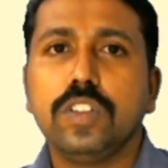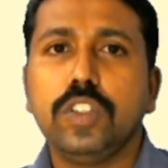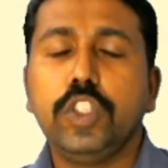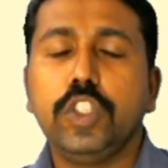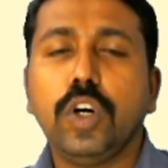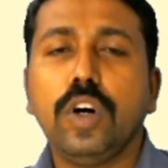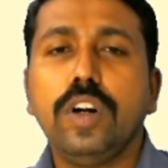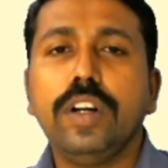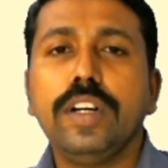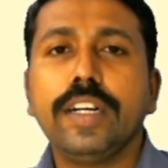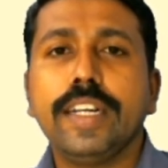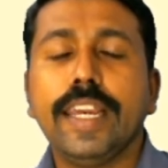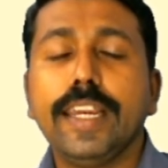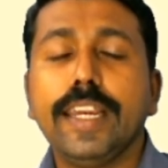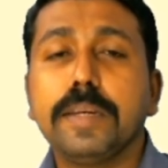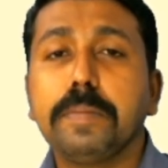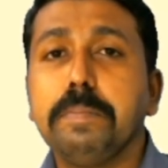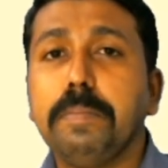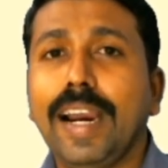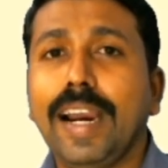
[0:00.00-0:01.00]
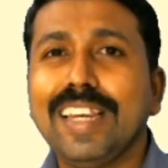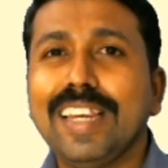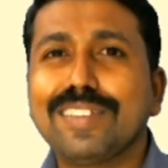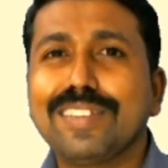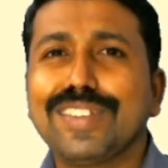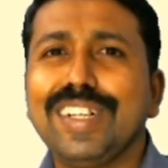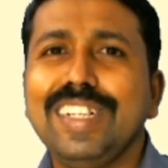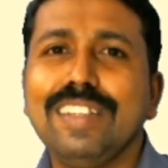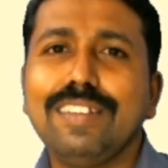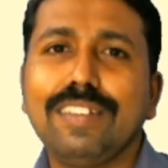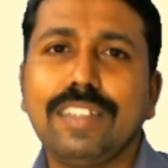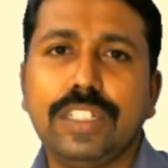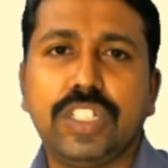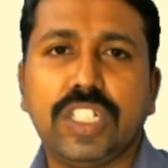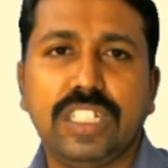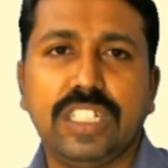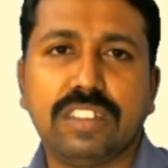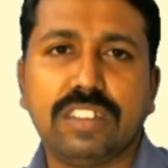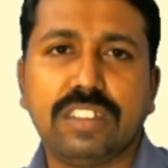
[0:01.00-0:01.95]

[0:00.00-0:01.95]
Don't take biased decisions.